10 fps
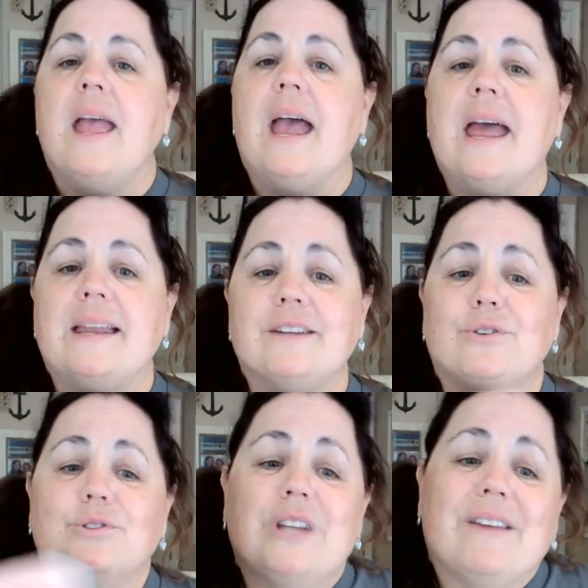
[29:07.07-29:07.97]
And I
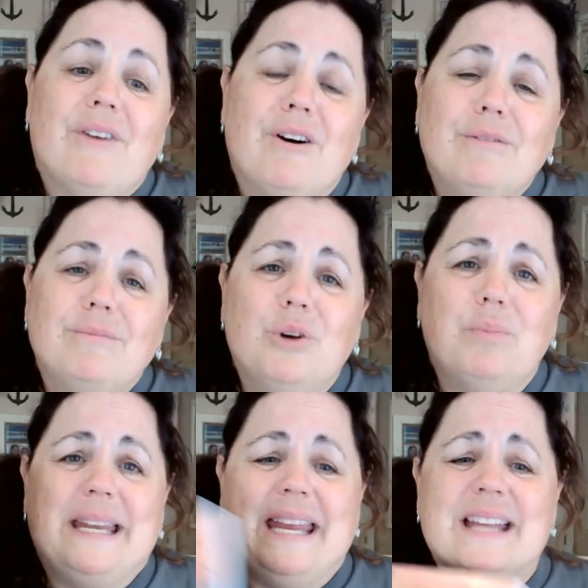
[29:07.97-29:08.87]
told Jeff, oh,
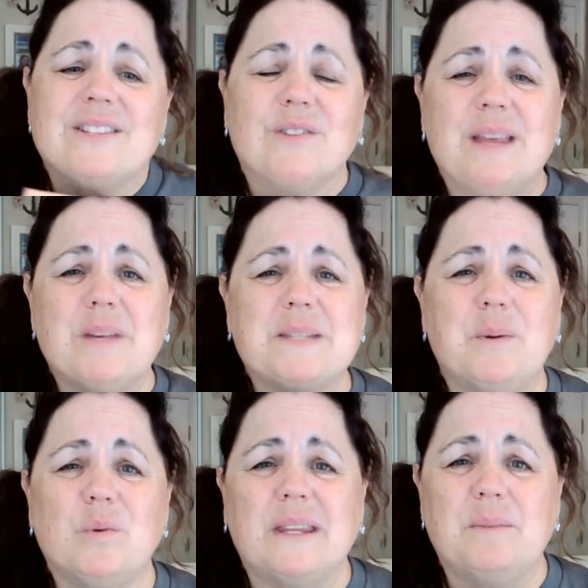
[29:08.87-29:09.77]
nobody answered. They must be
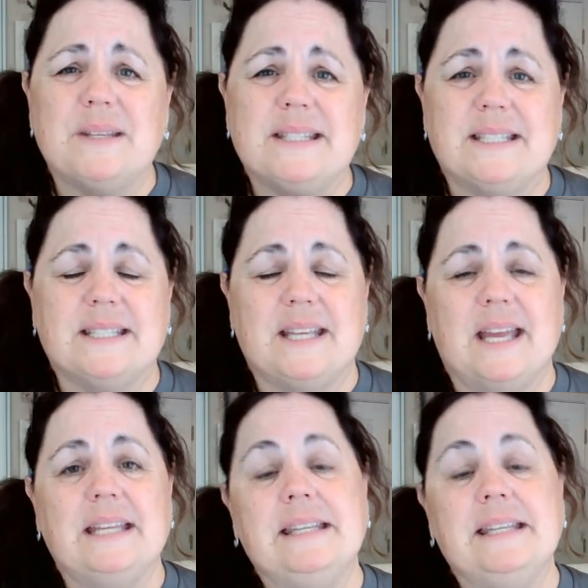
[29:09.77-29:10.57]
really busy today.